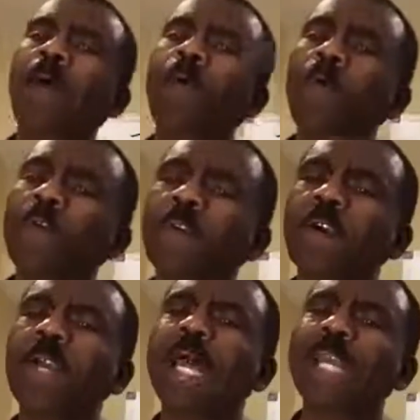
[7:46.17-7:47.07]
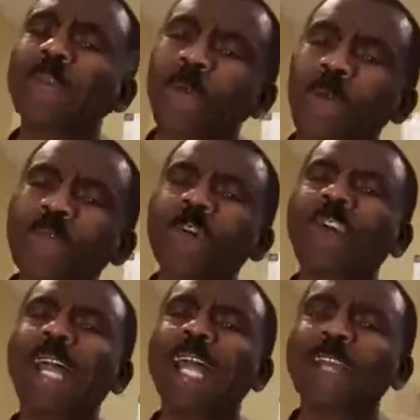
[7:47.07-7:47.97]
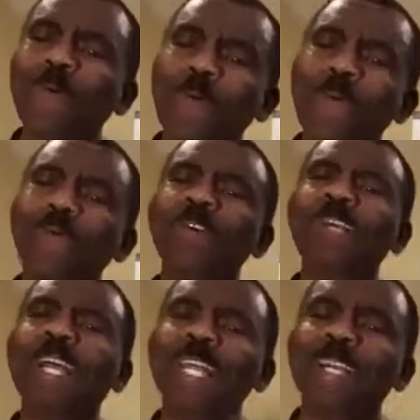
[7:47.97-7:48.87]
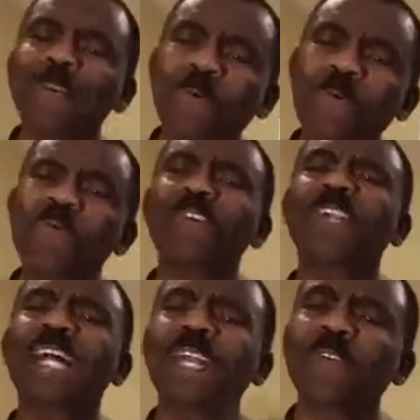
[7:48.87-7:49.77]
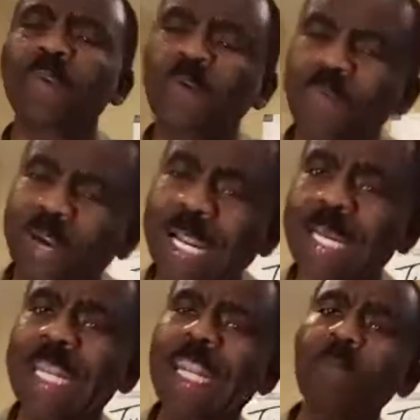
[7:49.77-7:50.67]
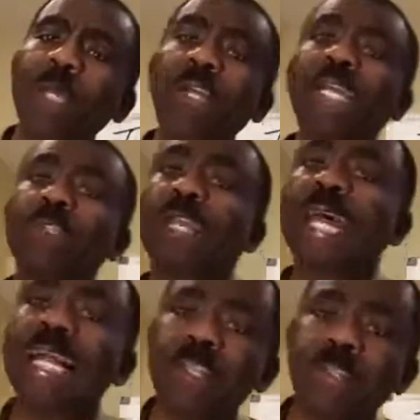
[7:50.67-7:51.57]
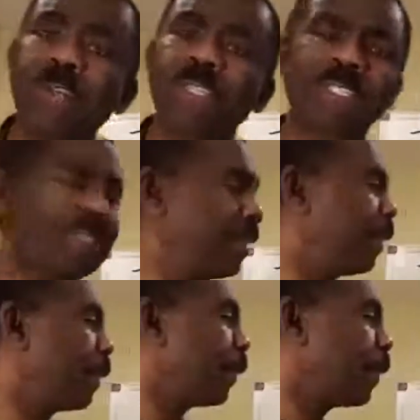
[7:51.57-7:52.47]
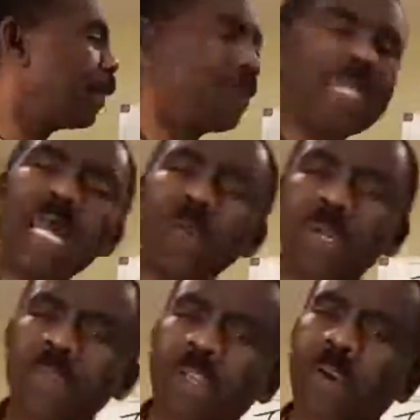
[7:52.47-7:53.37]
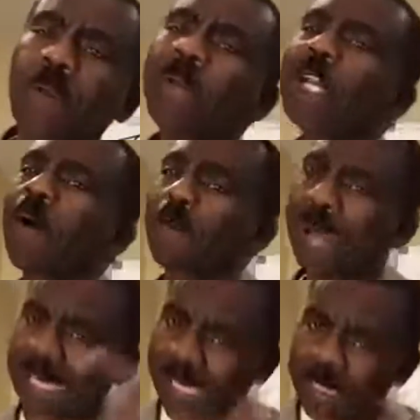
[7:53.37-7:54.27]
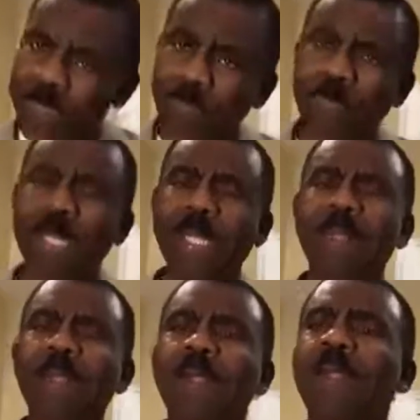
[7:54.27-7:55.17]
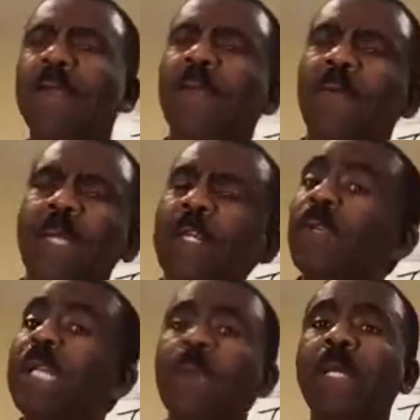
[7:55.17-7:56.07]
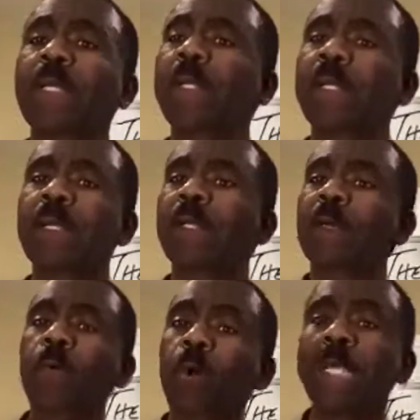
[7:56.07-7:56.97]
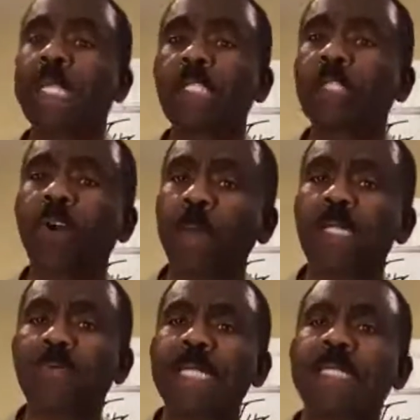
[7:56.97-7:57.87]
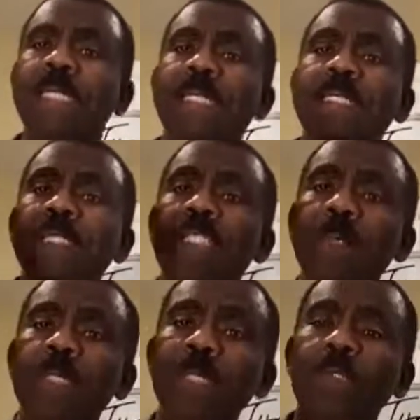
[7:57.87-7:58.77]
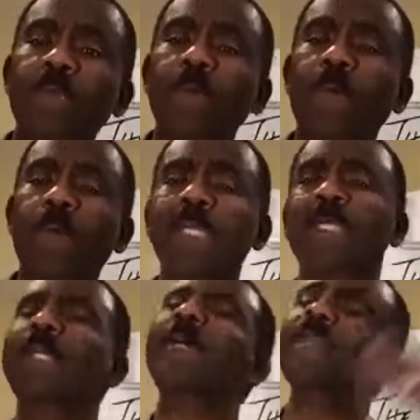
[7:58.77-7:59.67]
over and over and over and over and over again. Even when you get to calculus, the Pythagorean theorem will come back into play. When you're dealing with the coordinate geometry, as in the distance between 2 points,